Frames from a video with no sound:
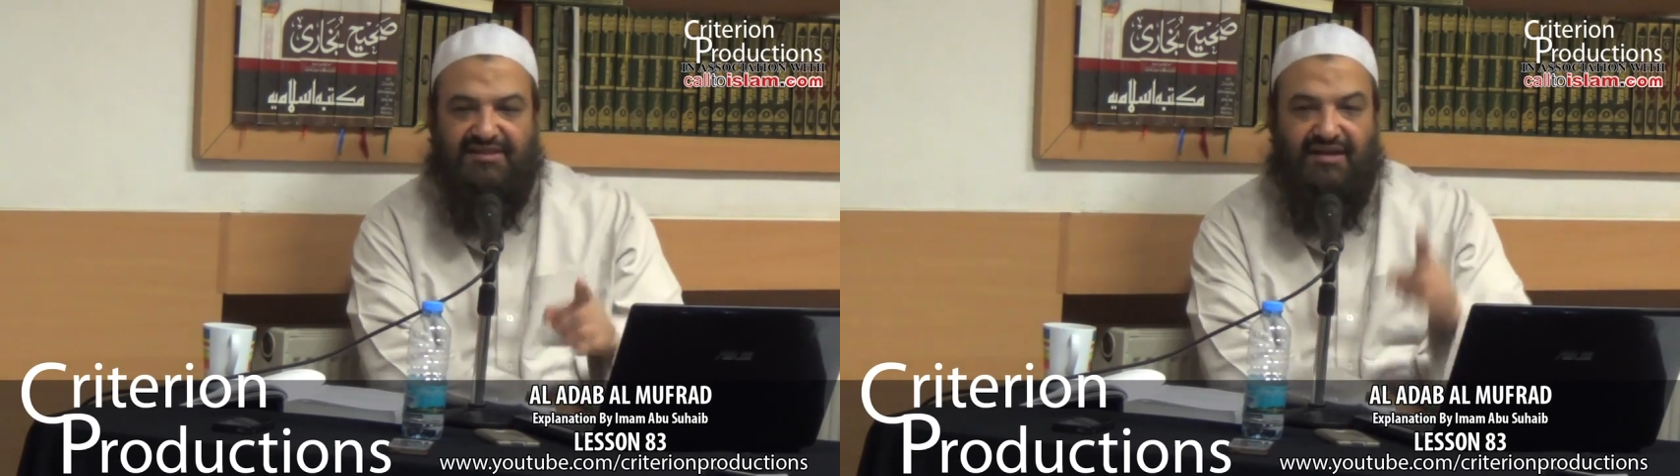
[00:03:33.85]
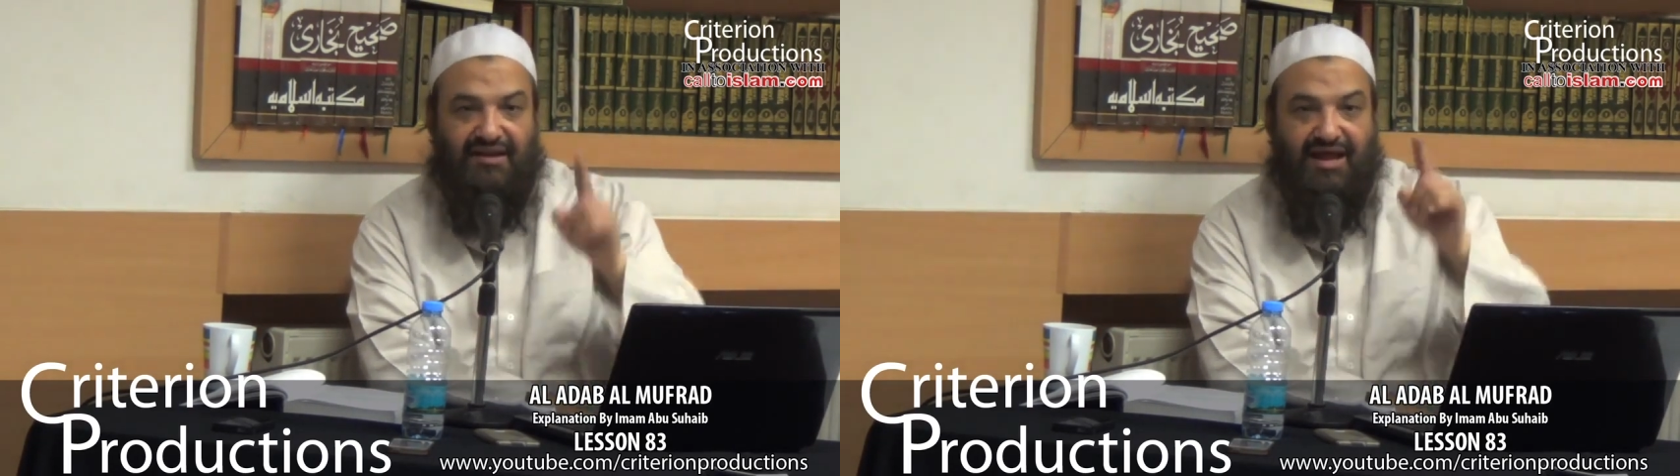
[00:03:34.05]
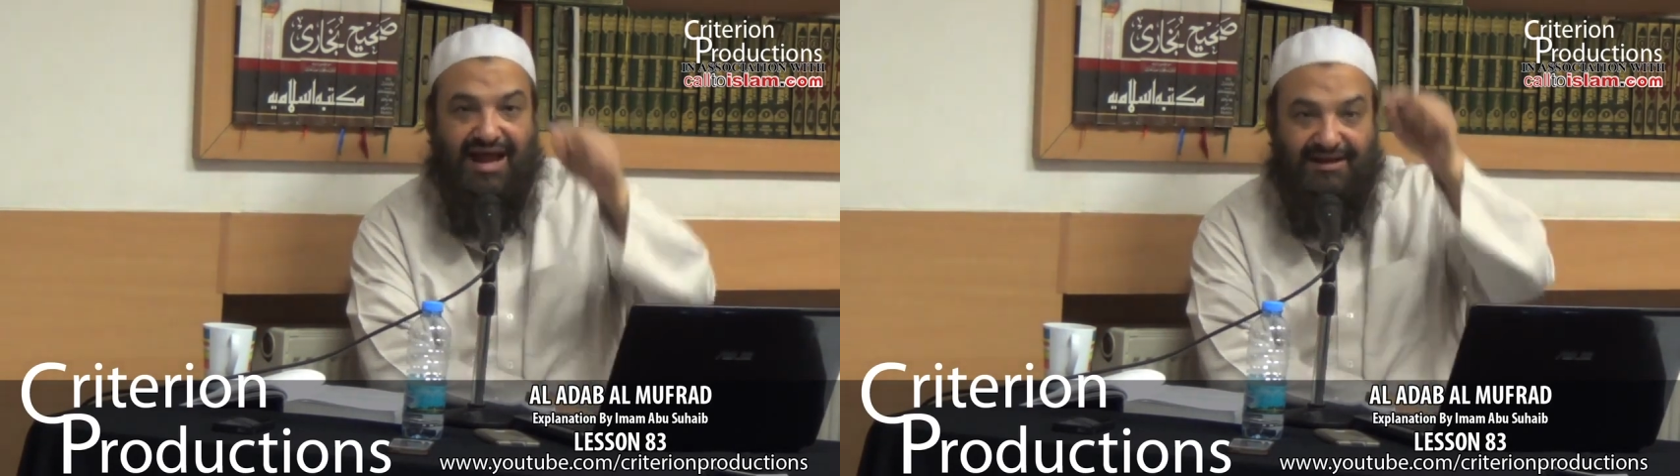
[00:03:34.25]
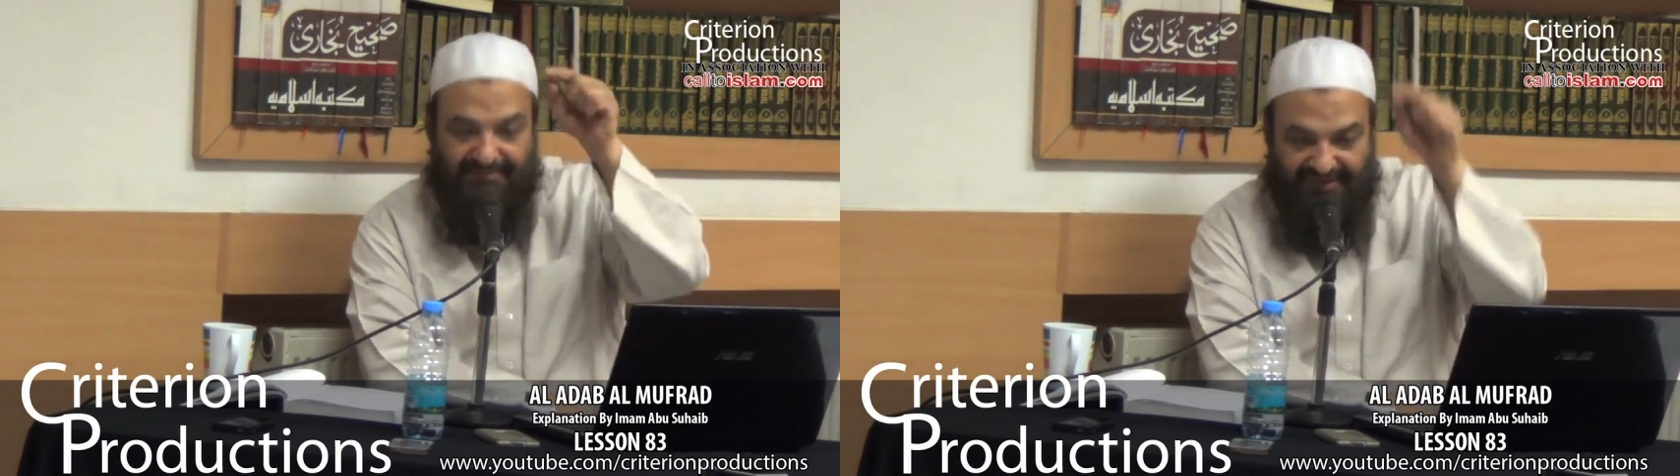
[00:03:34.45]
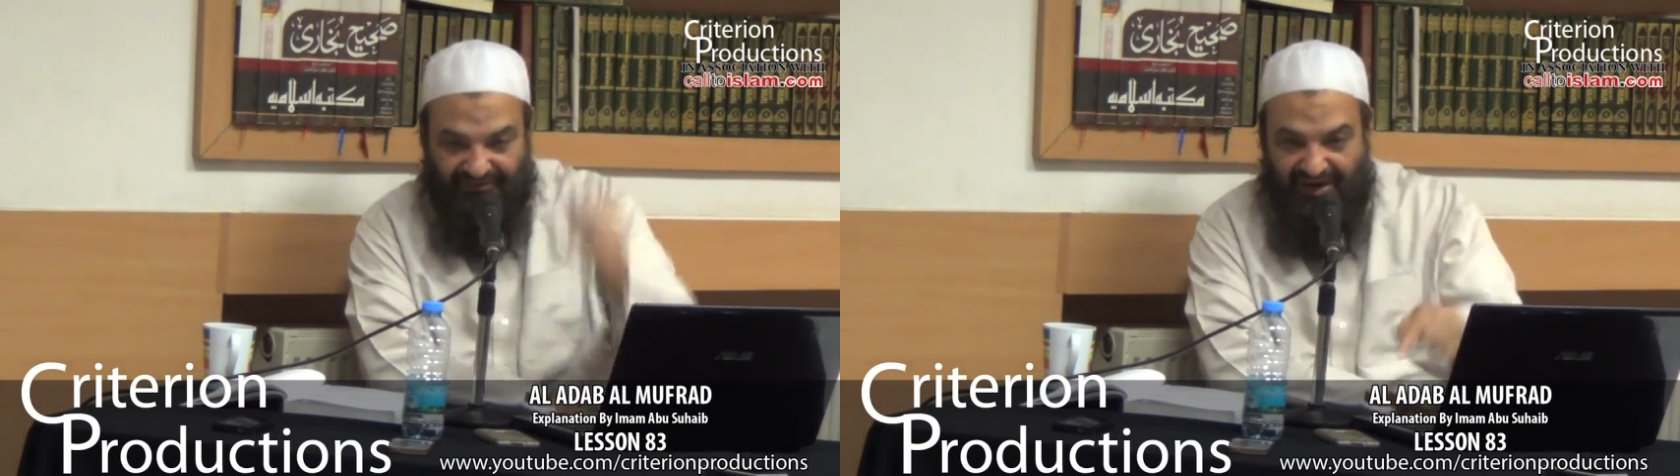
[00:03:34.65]
that Allah
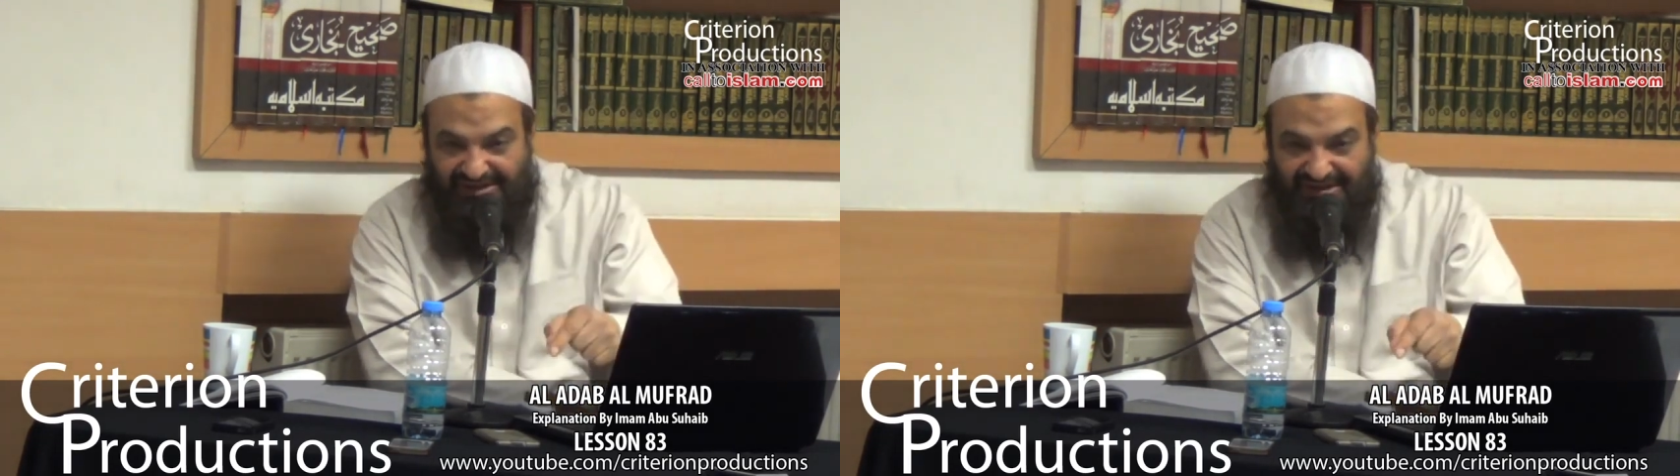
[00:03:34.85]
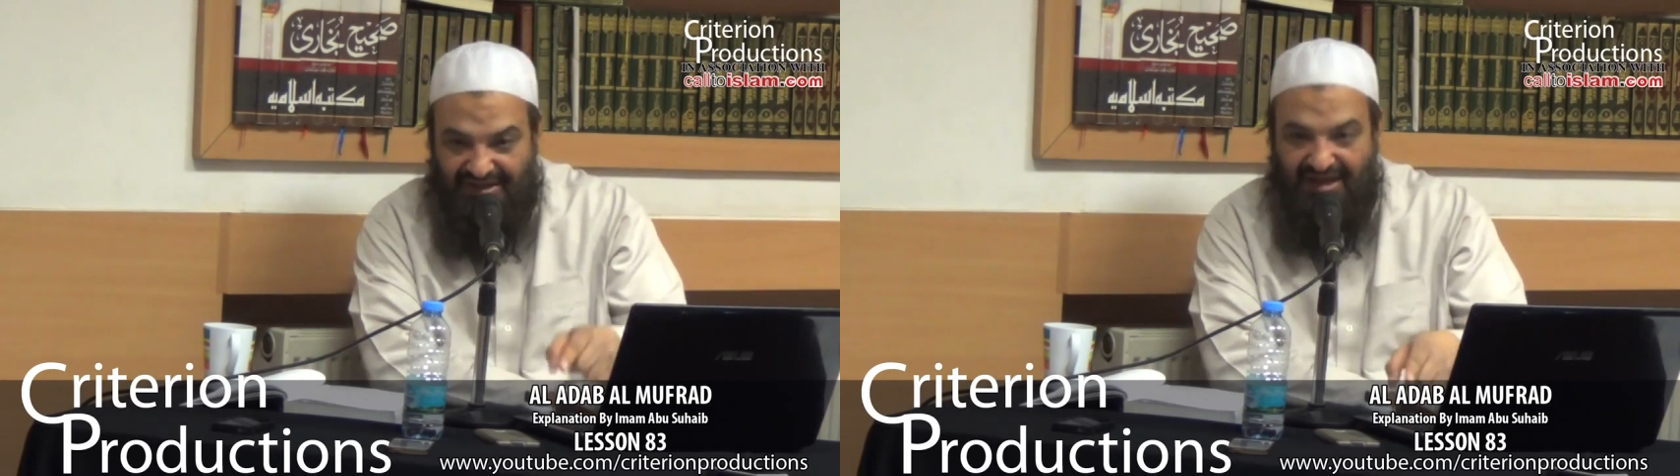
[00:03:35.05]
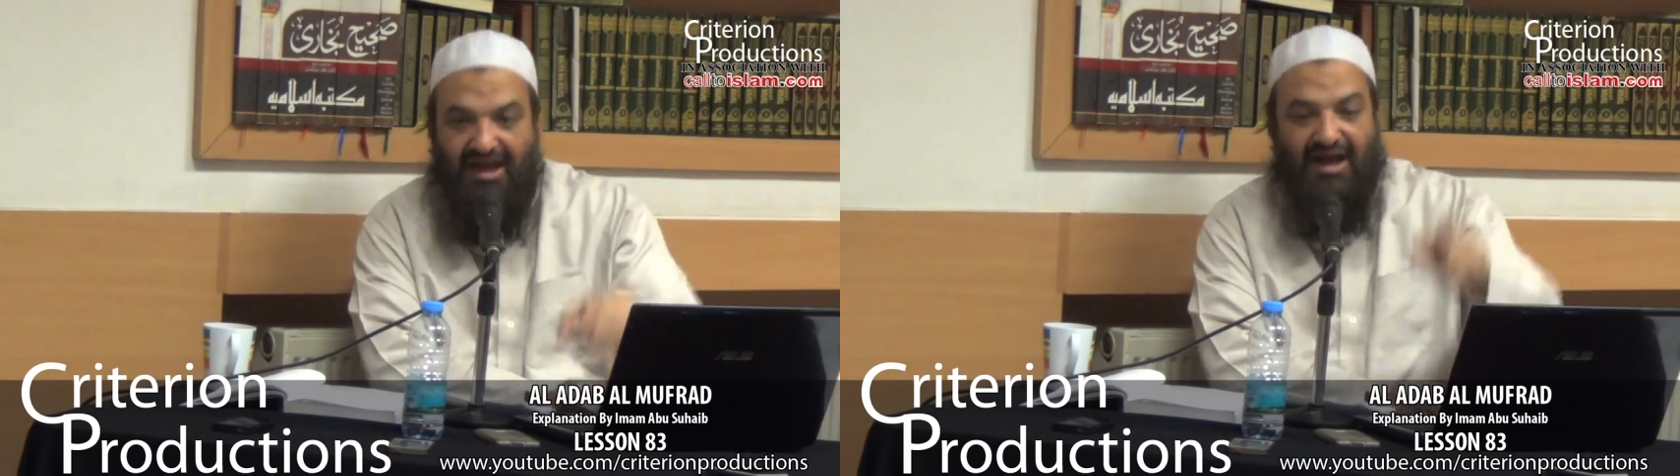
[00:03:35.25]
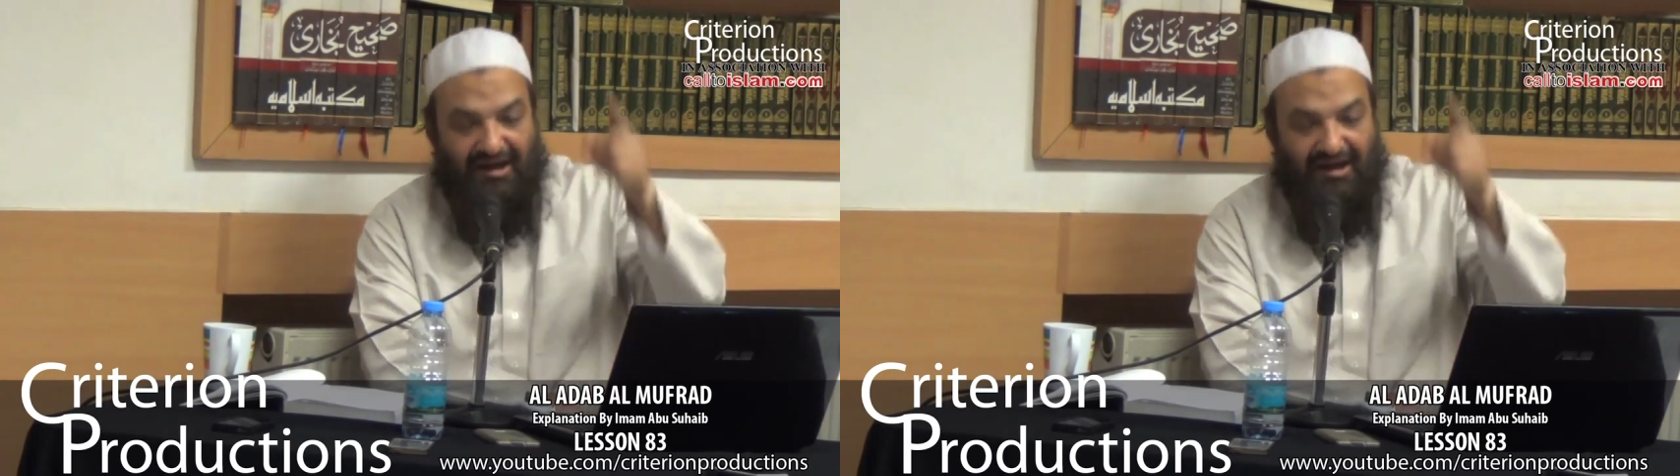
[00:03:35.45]
had created,